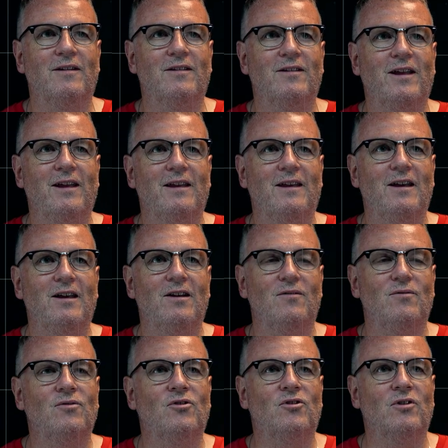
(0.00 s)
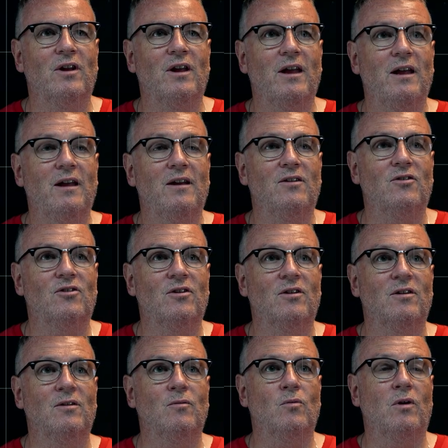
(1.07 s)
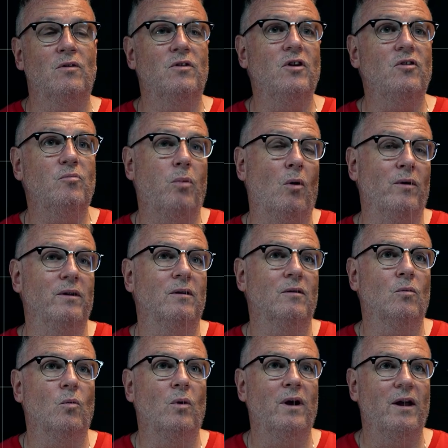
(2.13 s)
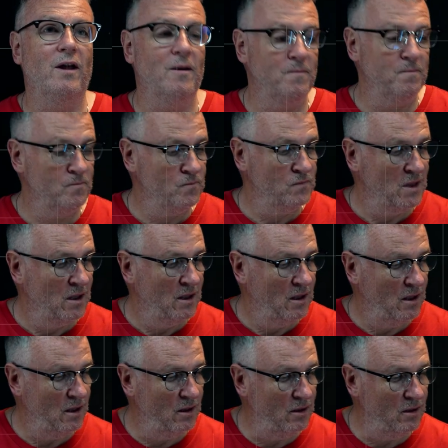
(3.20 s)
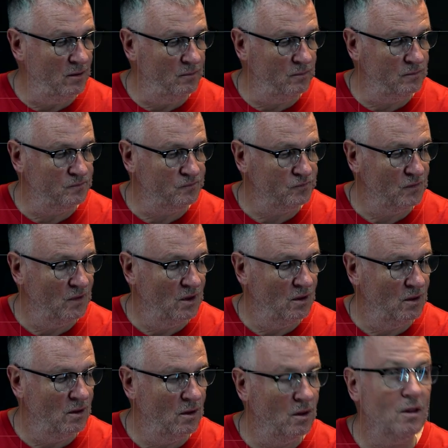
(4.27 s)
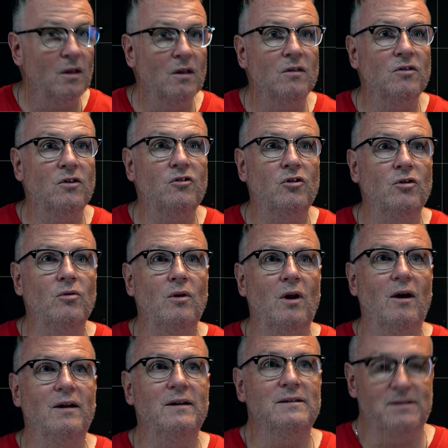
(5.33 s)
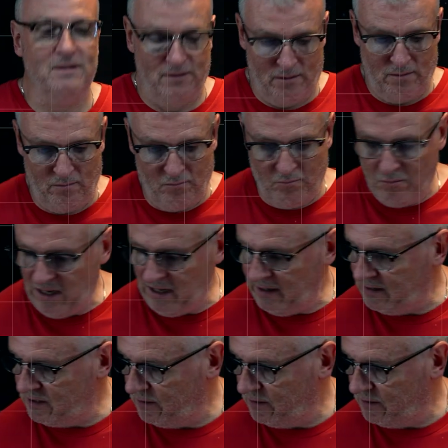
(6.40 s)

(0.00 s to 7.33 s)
it gives is this point where the two lines meet.